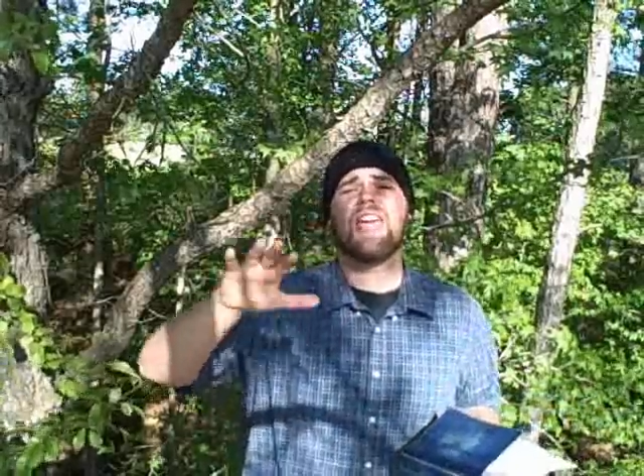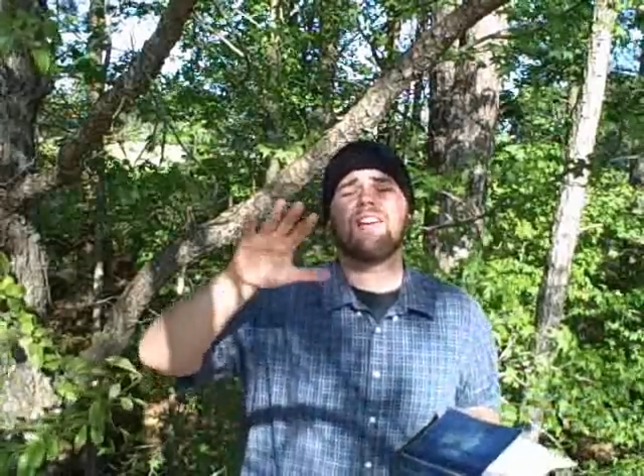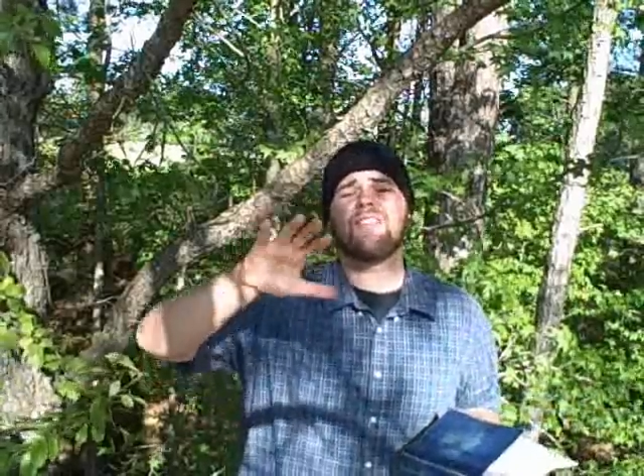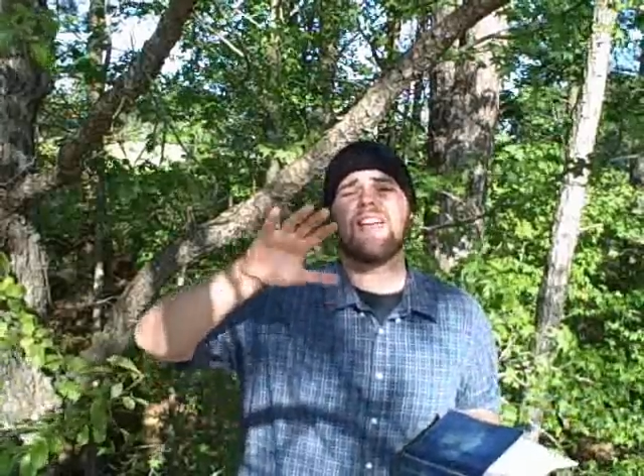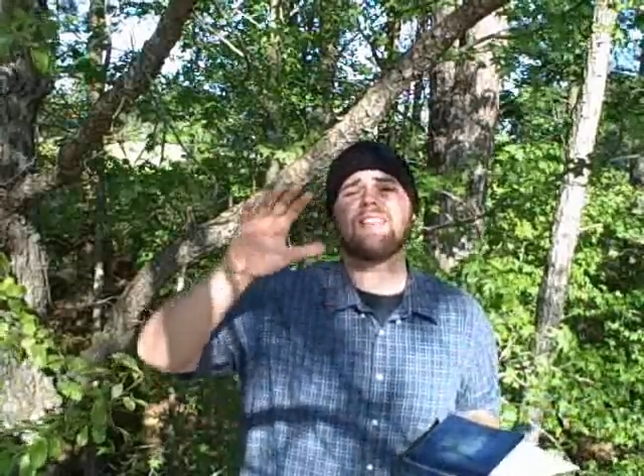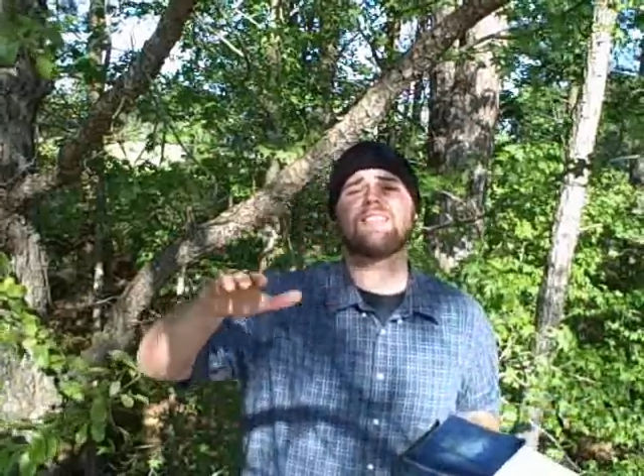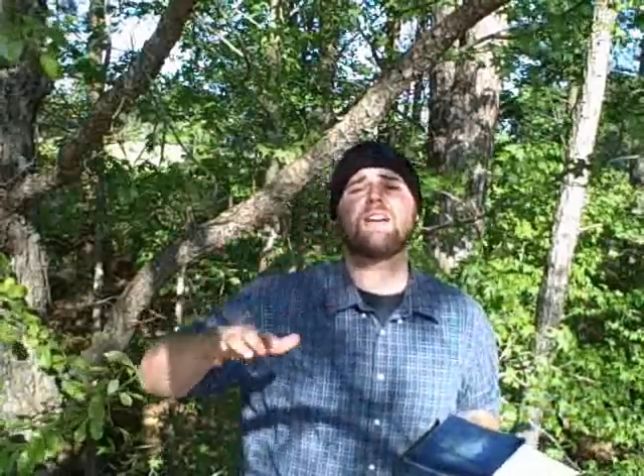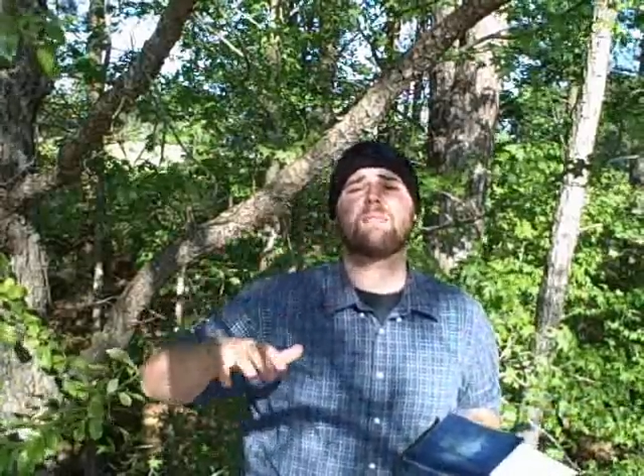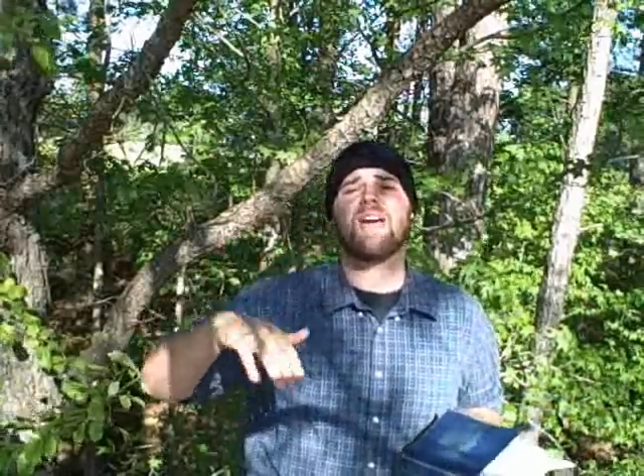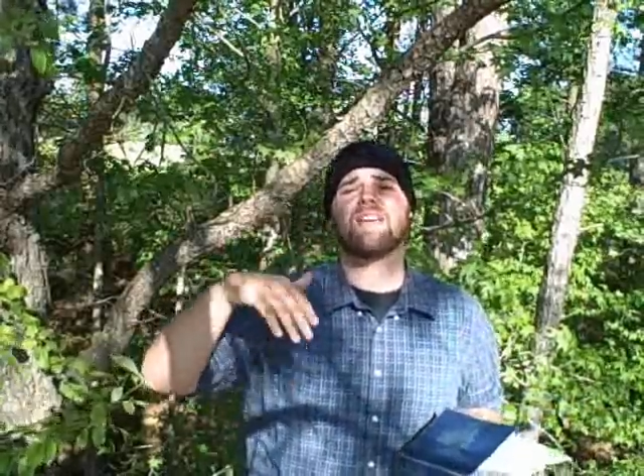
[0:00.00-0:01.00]
if it has
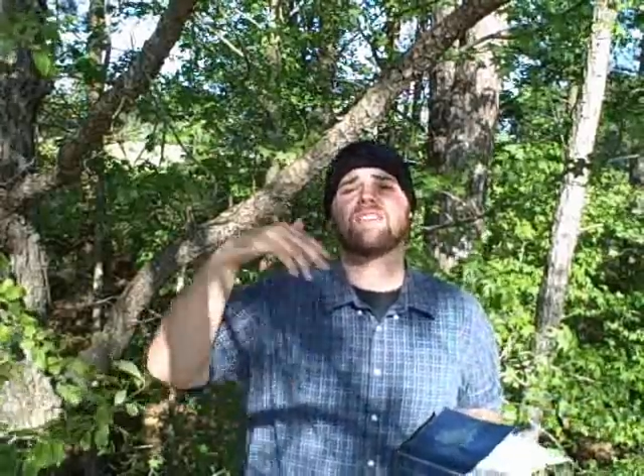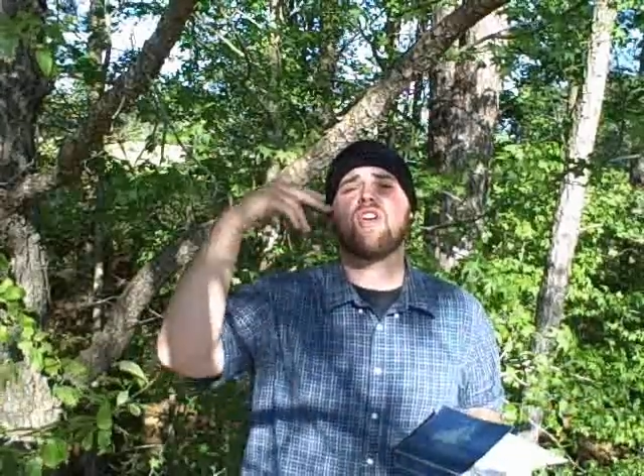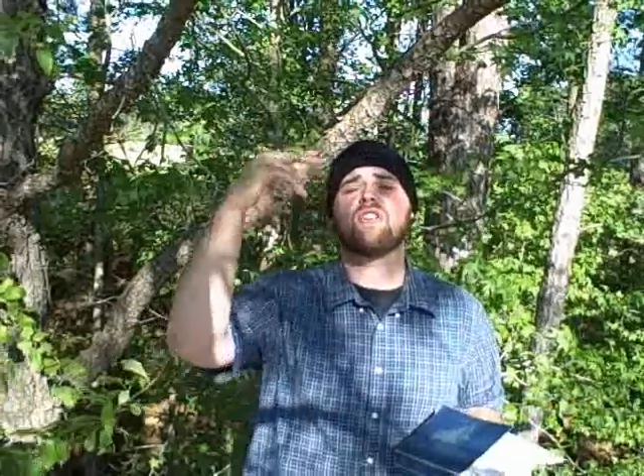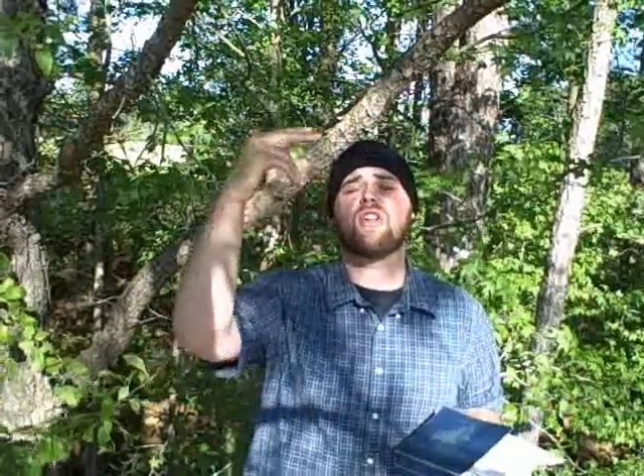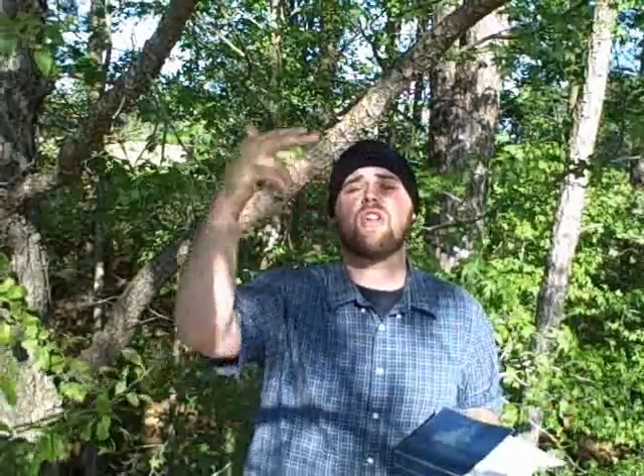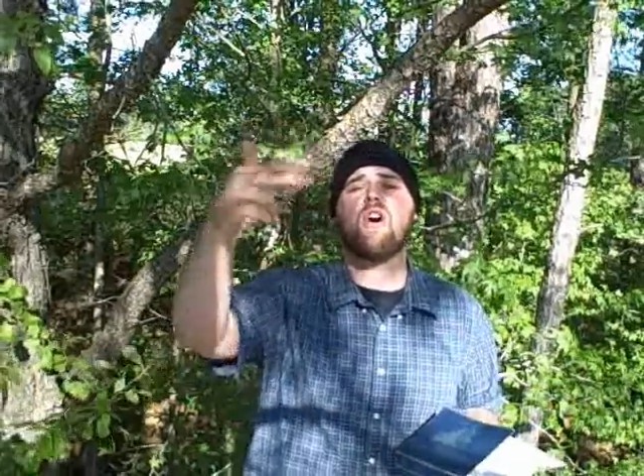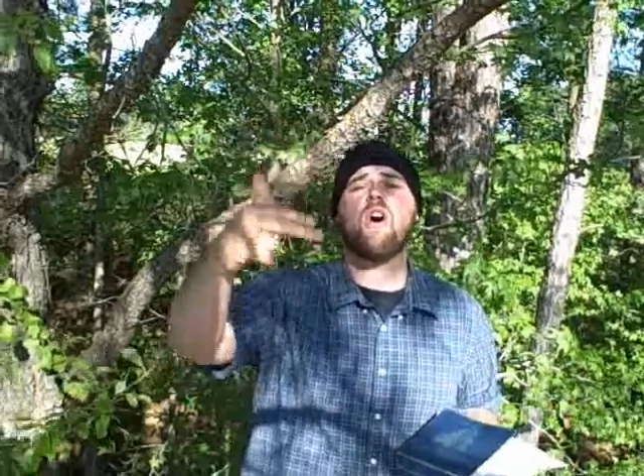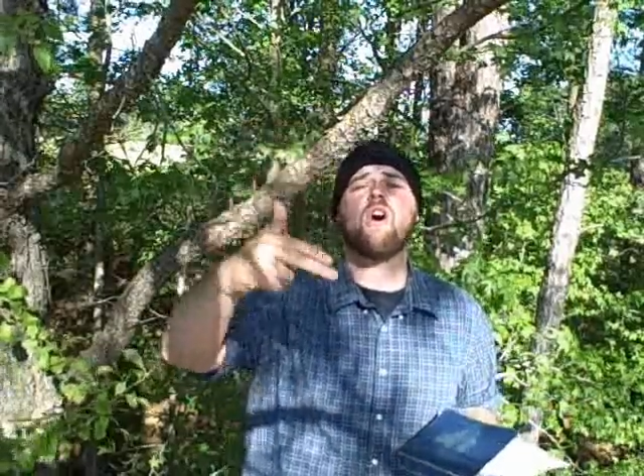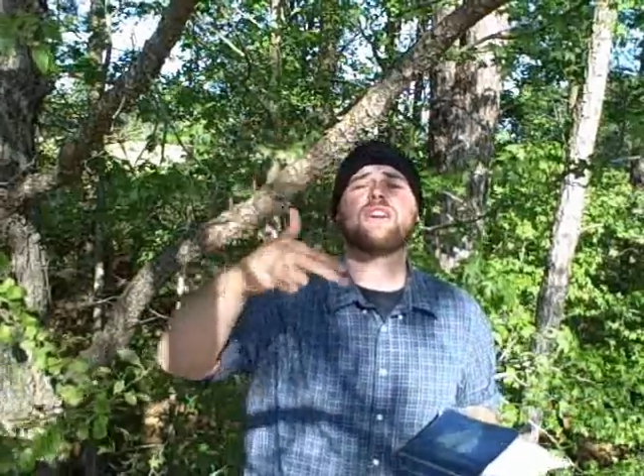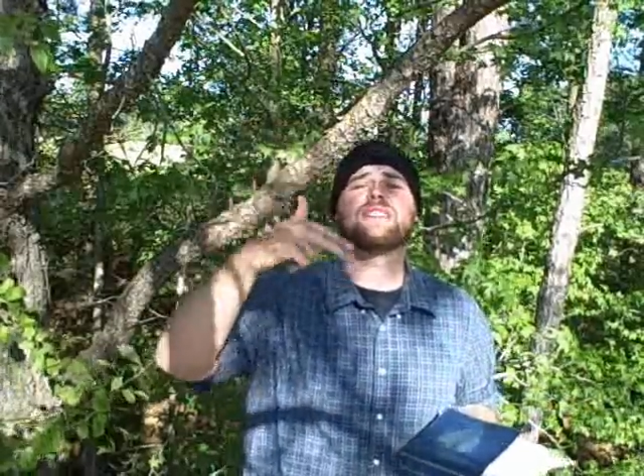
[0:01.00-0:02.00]
not passed, the
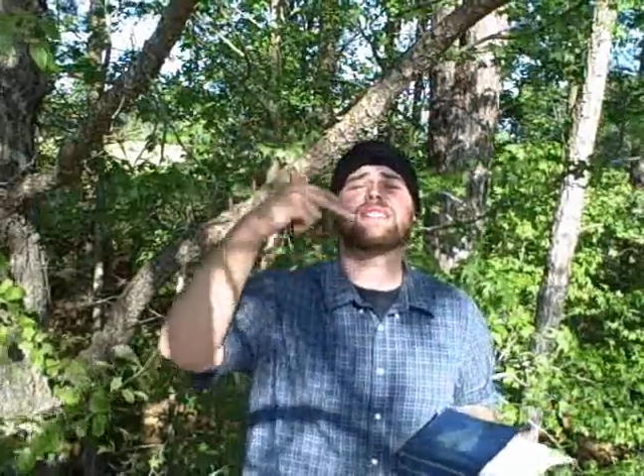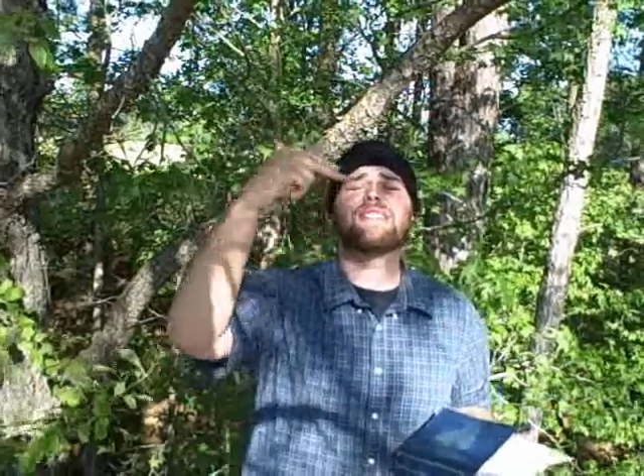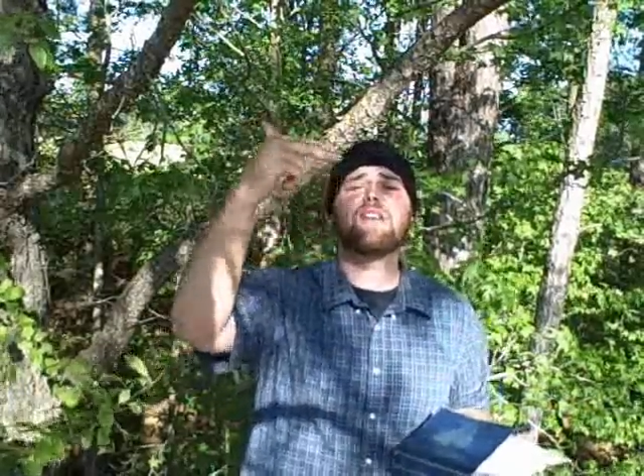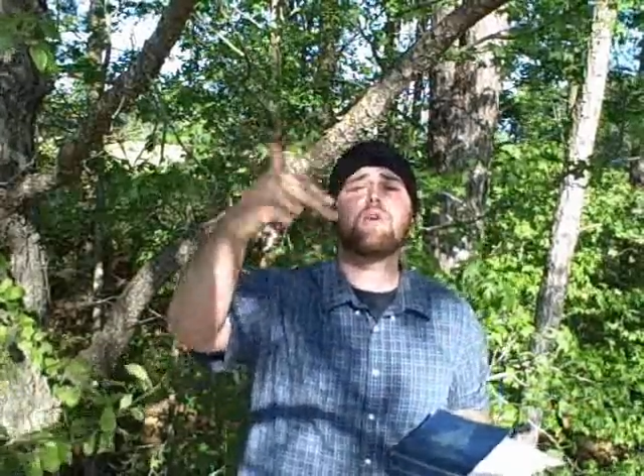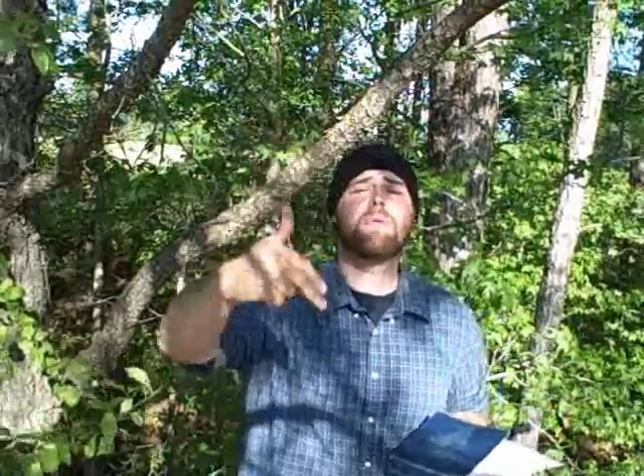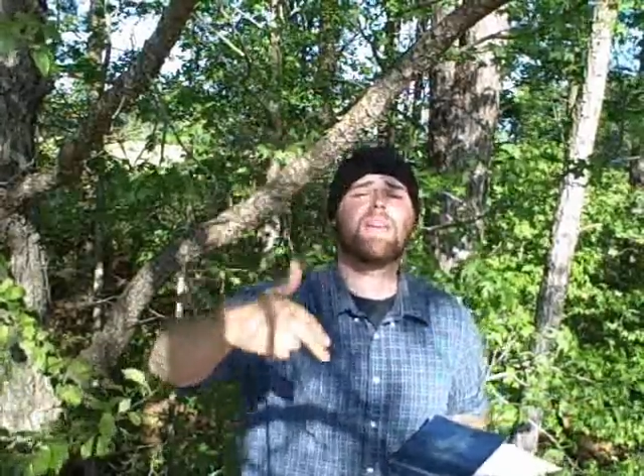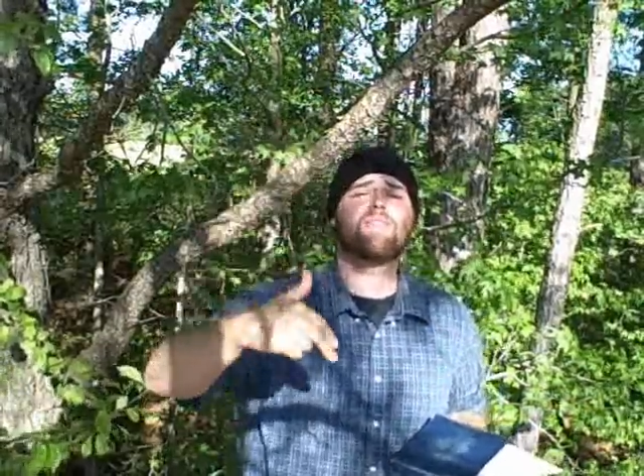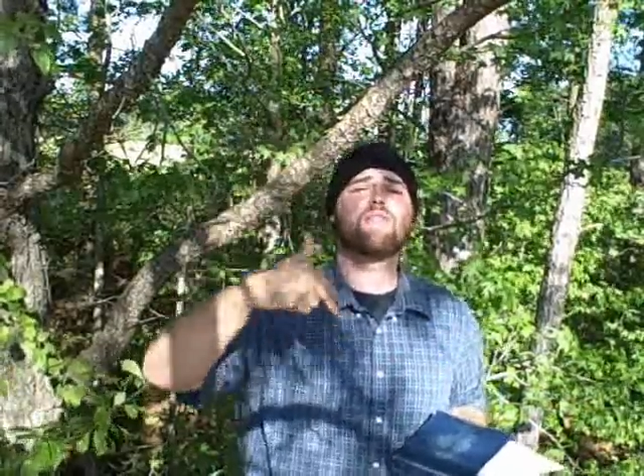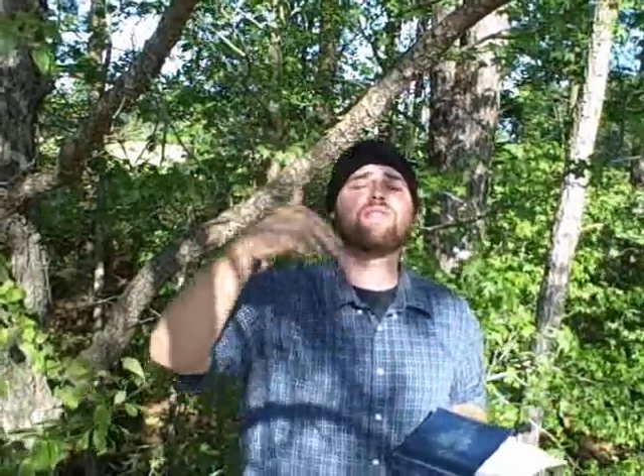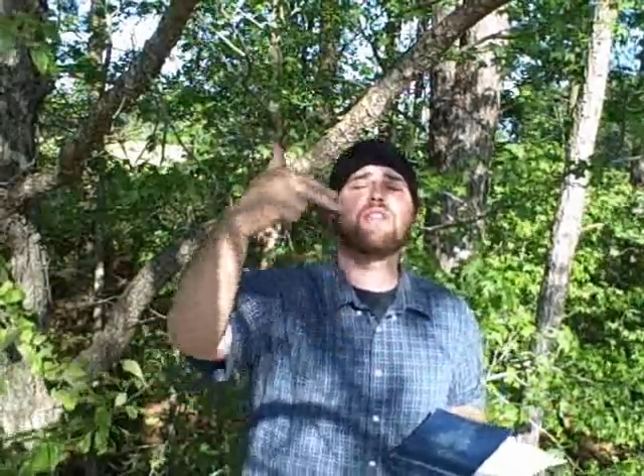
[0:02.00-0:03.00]
law is still
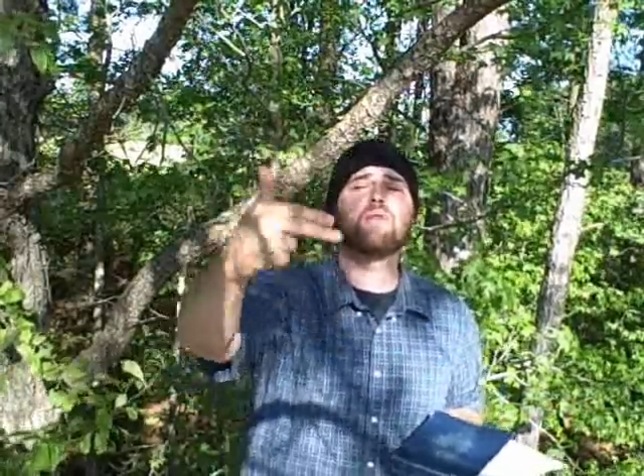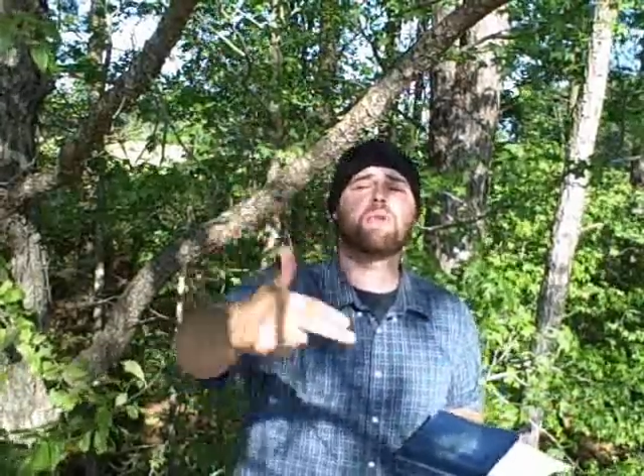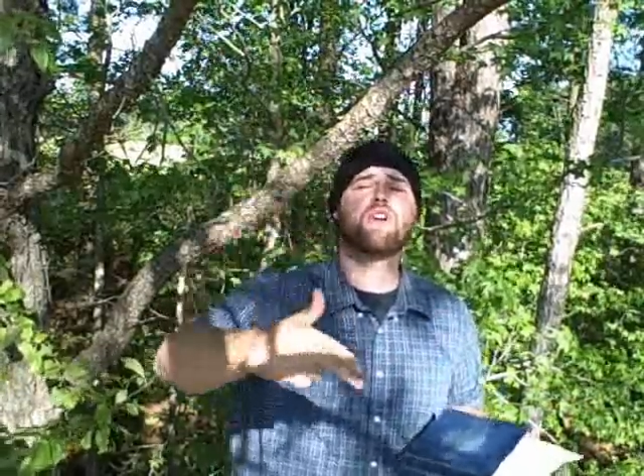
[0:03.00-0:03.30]
being fulfilled,